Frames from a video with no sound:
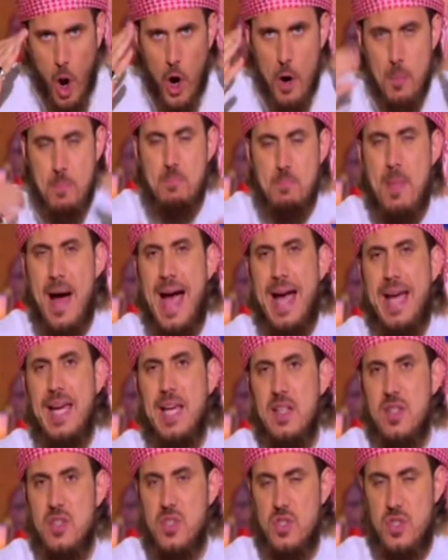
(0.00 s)
our
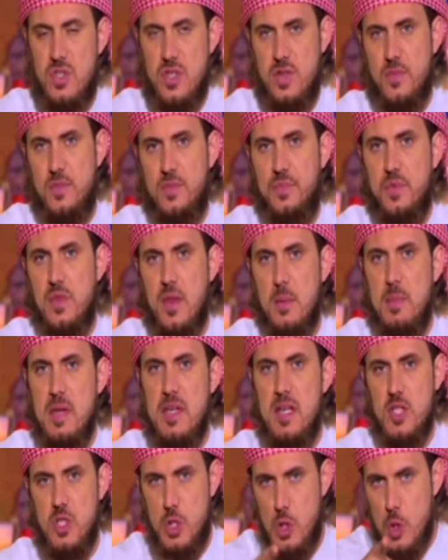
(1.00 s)
minds,
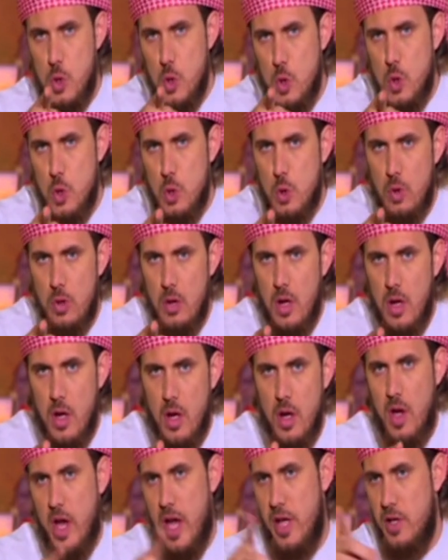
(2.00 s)
because you
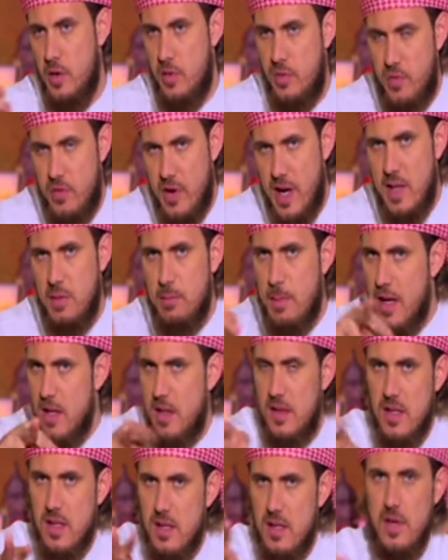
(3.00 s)
and your friend might
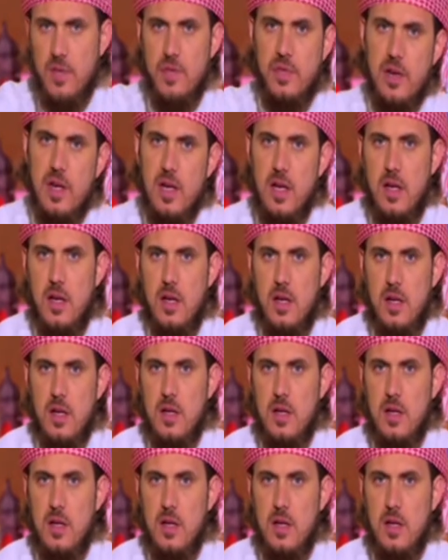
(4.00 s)
think differently,